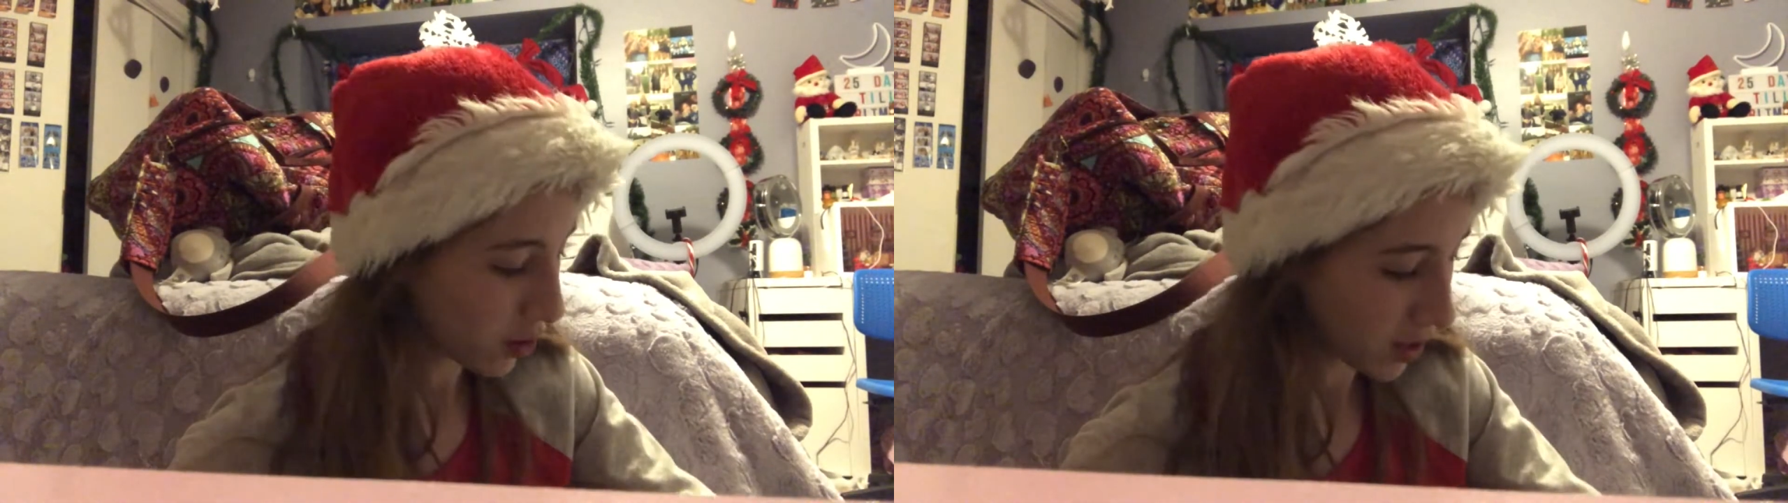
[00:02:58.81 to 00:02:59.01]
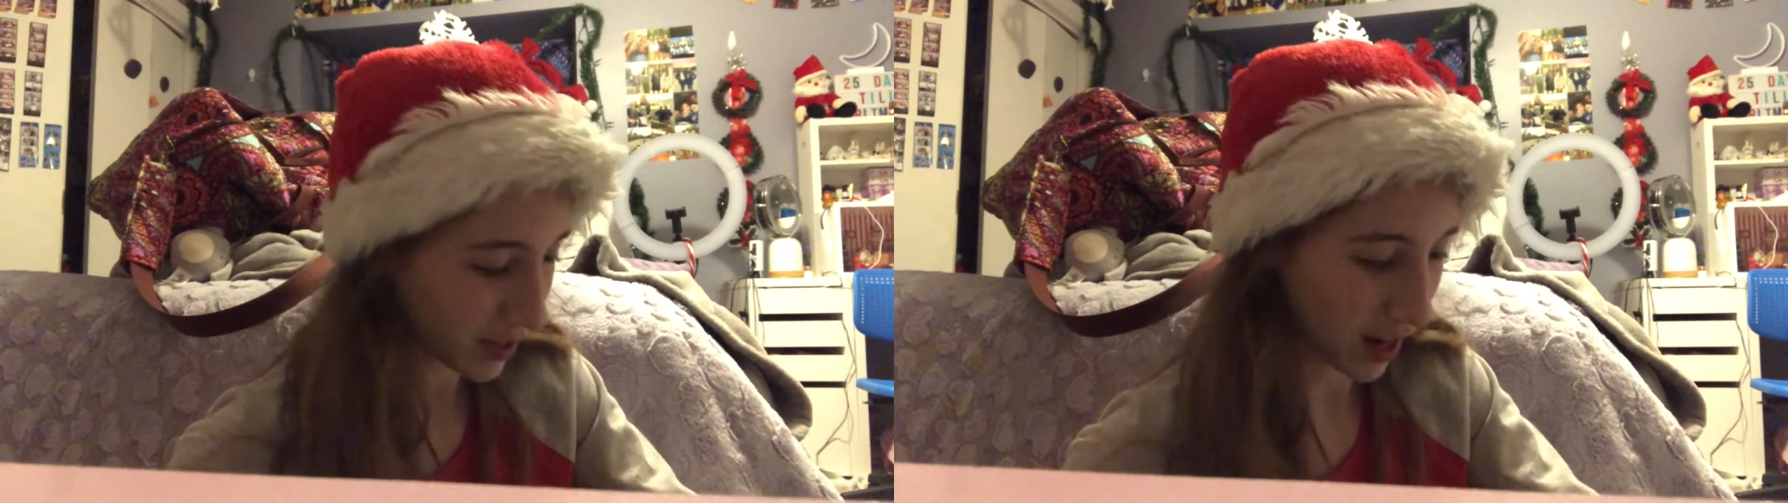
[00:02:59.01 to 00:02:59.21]

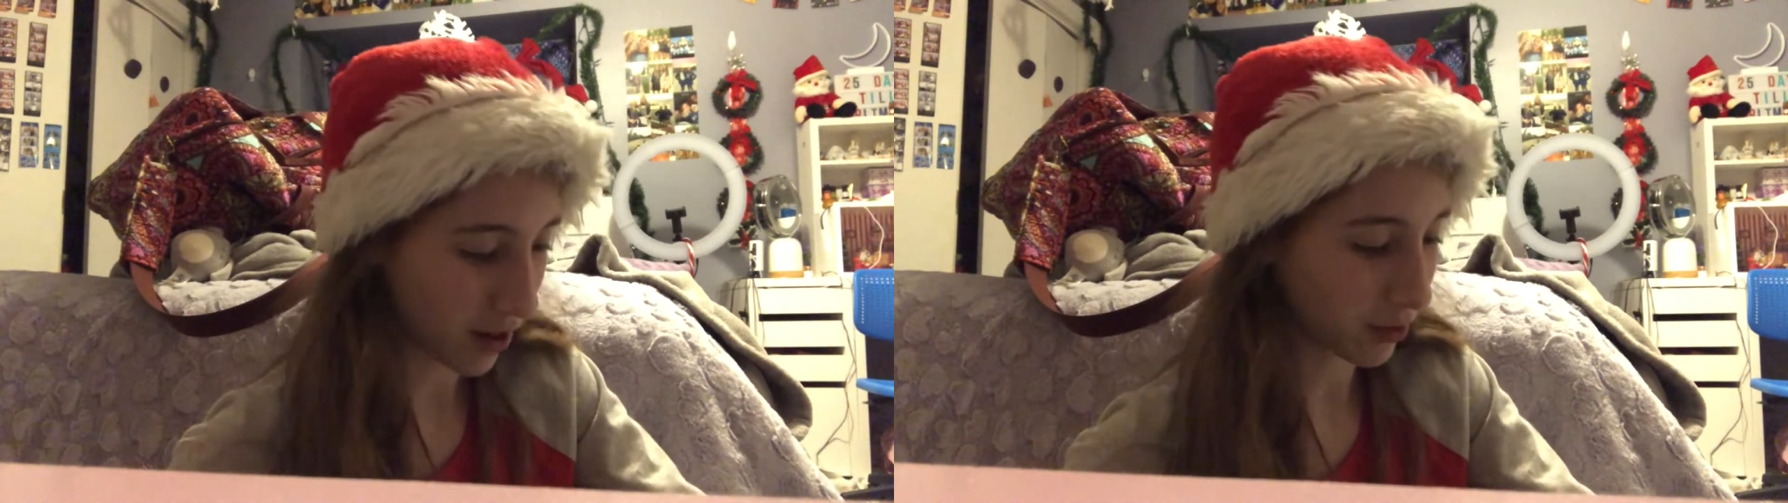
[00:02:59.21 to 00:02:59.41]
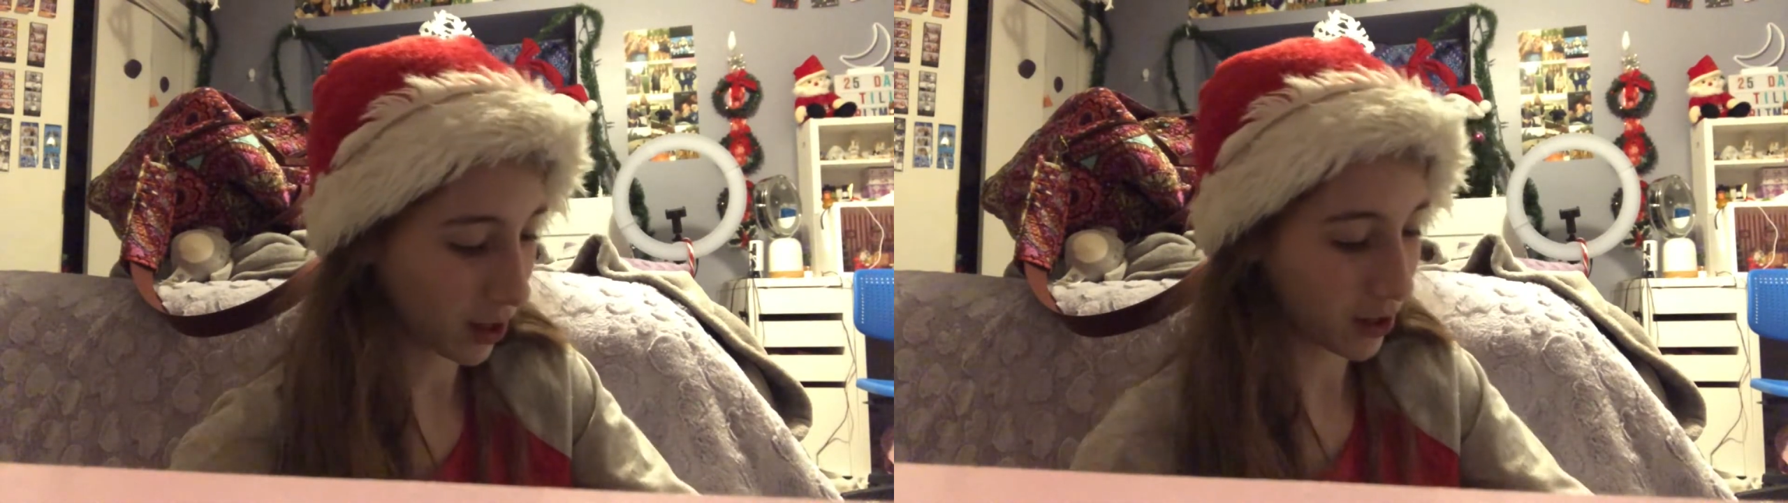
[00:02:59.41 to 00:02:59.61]
Is that
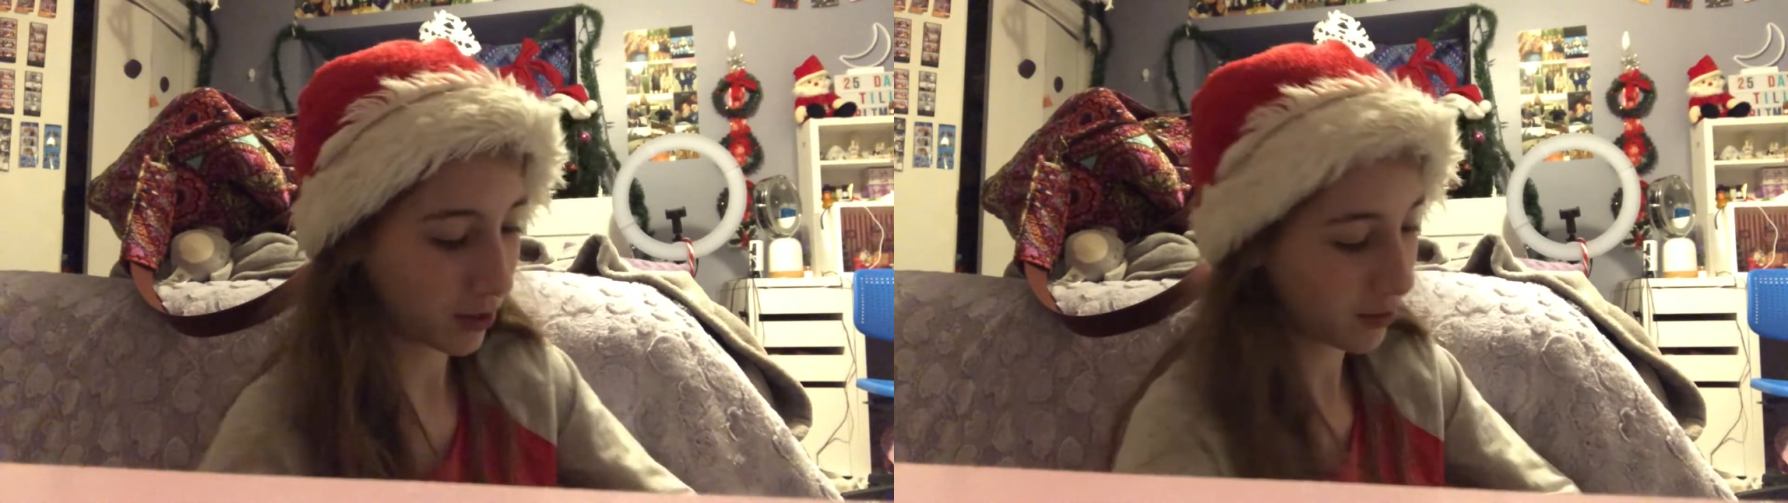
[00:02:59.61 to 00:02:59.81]
I